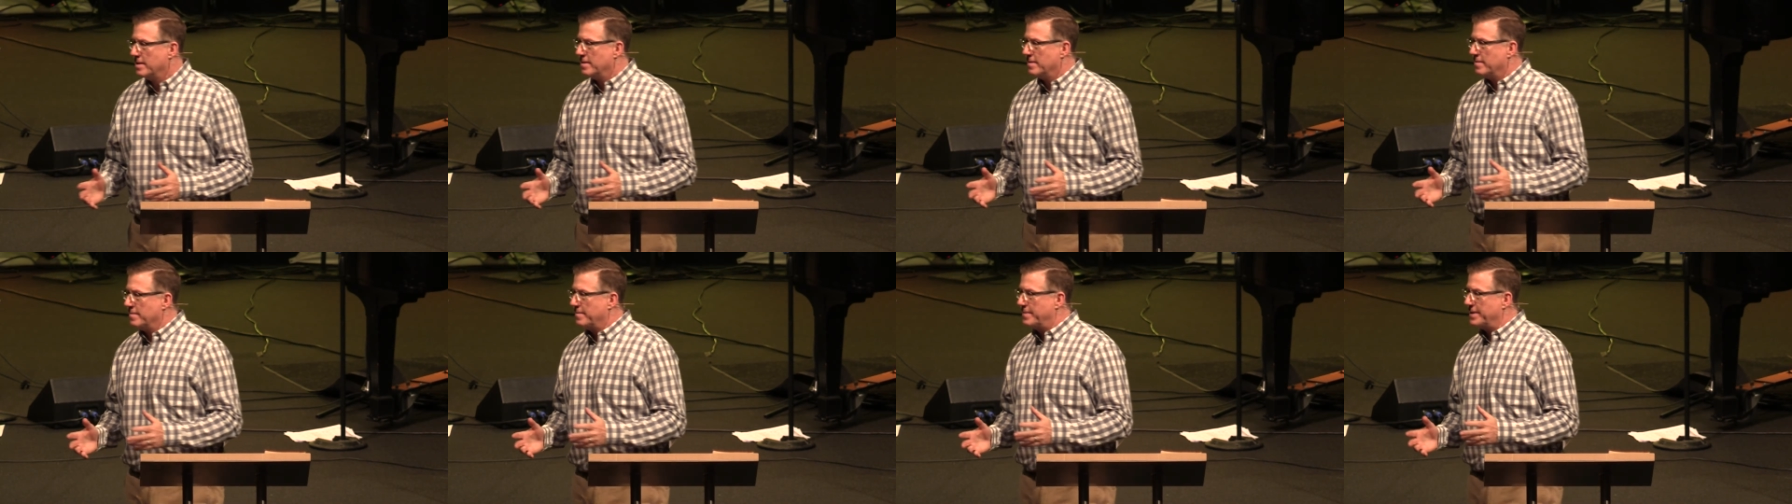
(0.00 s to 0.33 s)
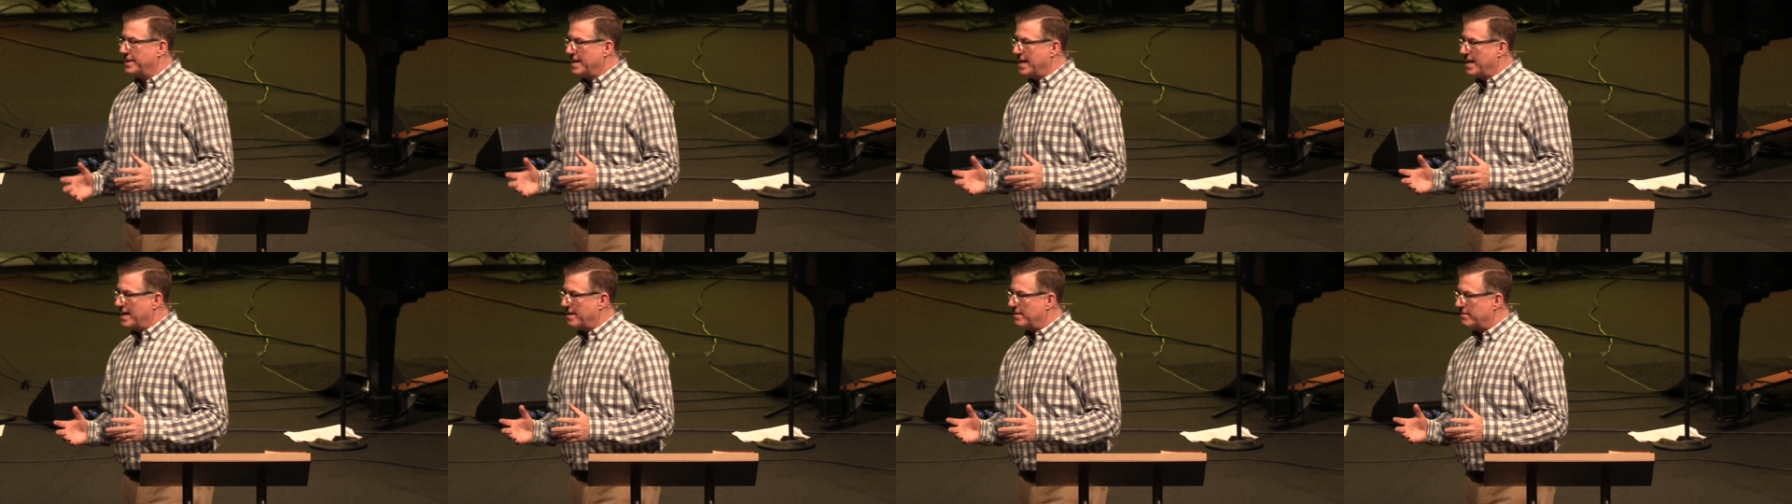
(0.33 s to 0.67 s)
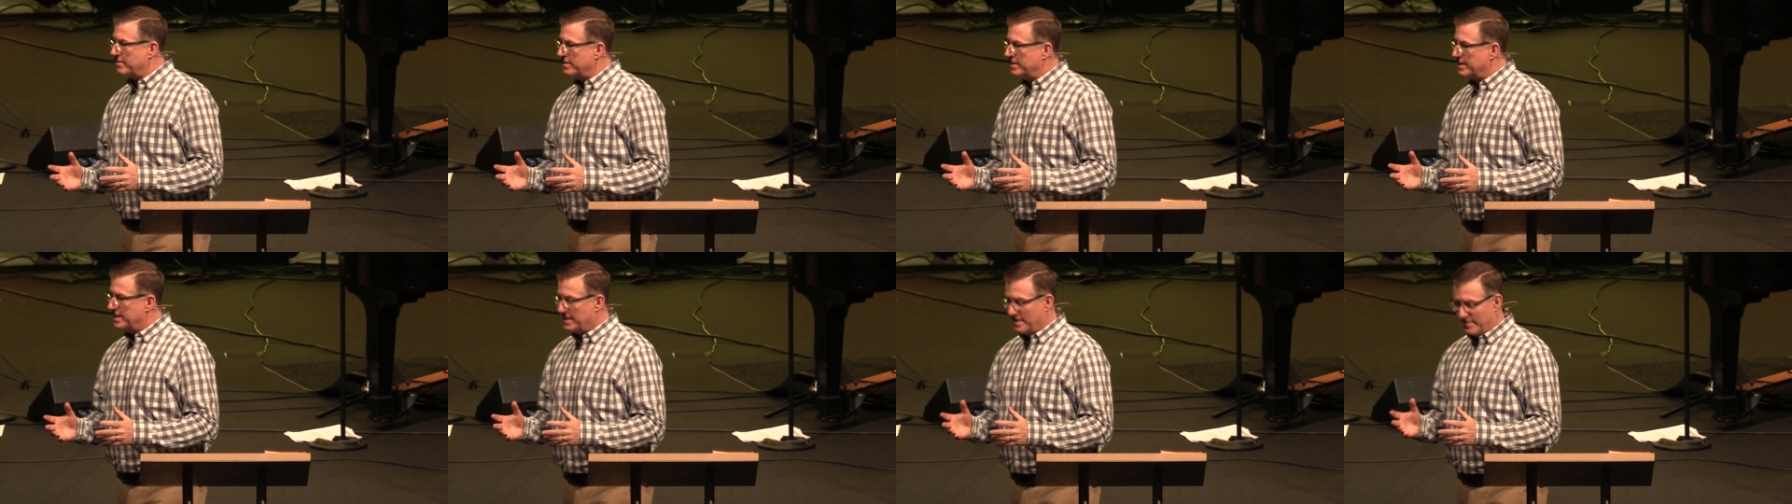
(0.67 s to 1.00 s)
But now,
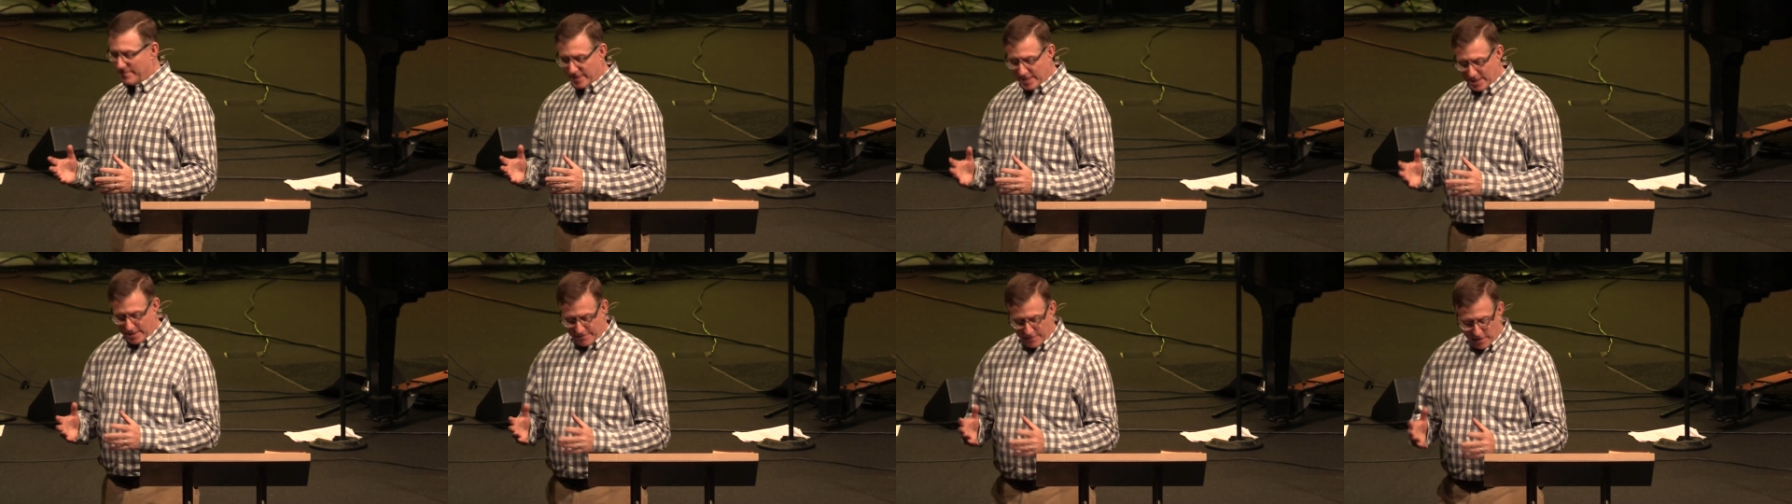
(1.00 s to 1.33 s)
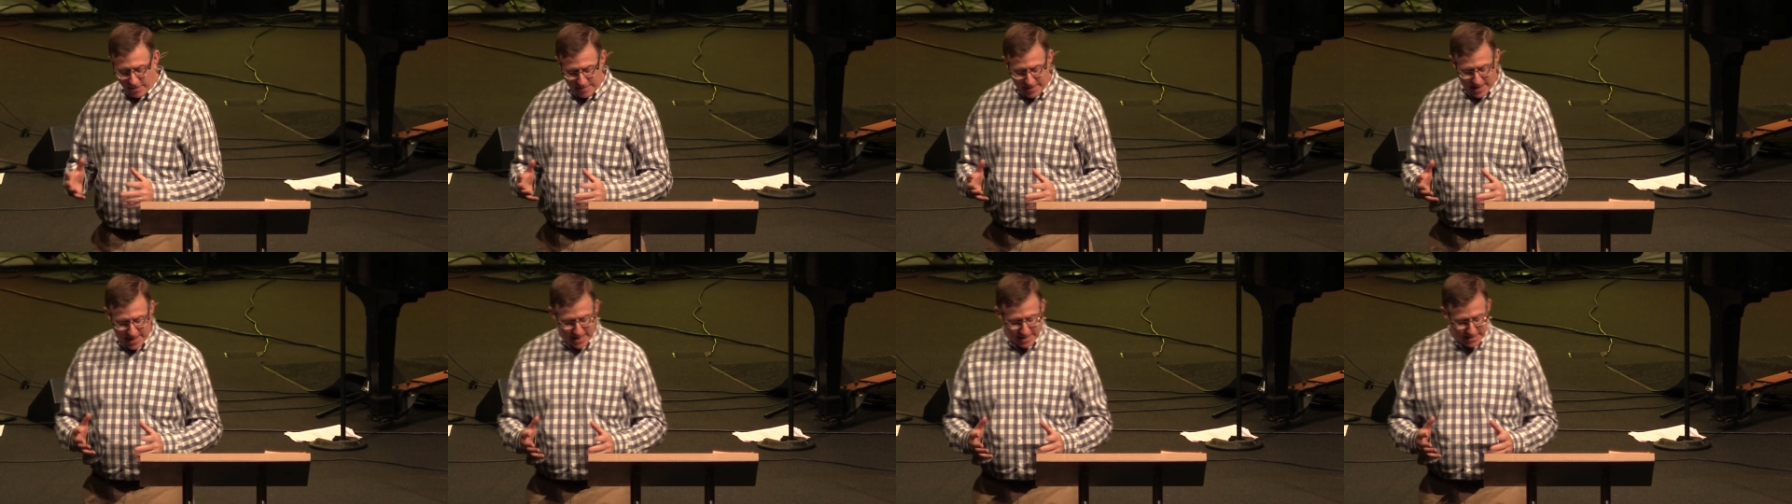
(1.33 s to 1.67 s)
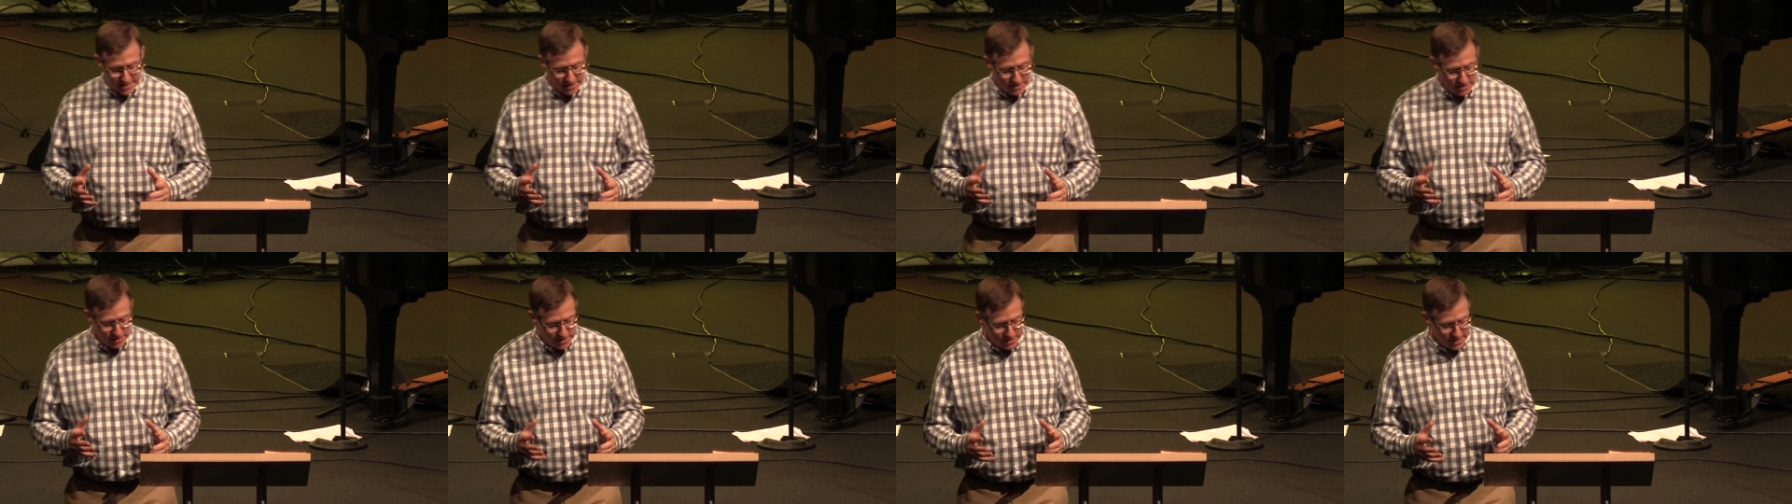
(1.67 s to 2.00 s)
in the middle of our
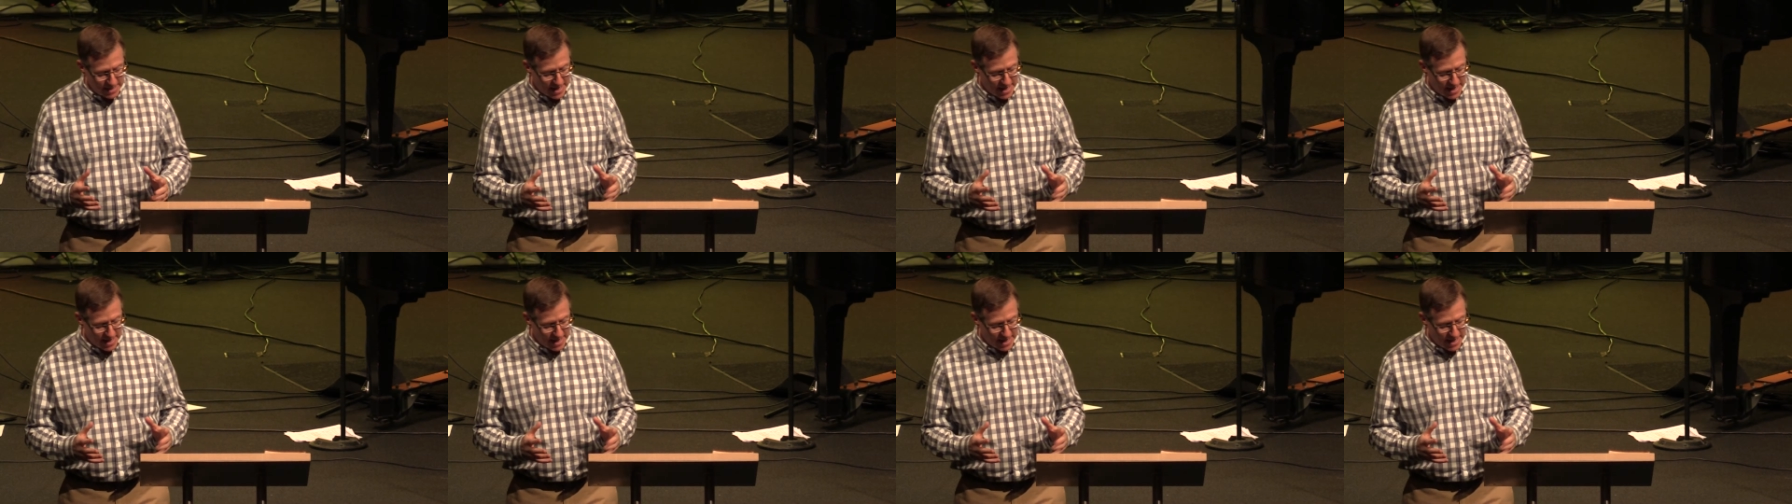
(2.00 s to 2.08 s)
passage,